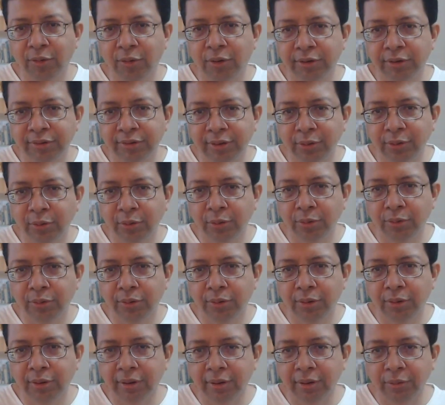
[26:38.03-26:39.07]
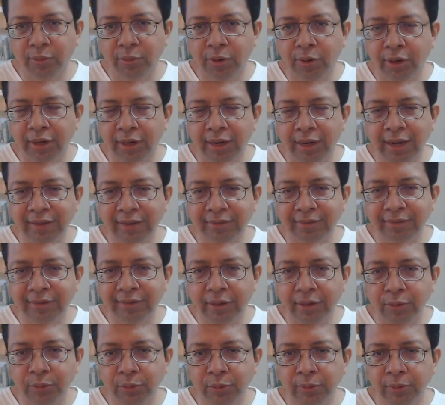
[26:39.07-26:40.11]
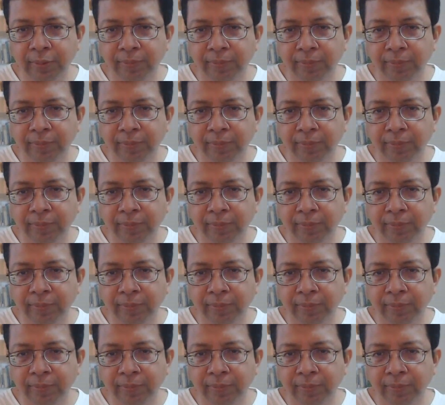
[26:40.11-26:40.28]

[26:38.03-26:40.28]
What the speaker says: or zero, you want it less than 2.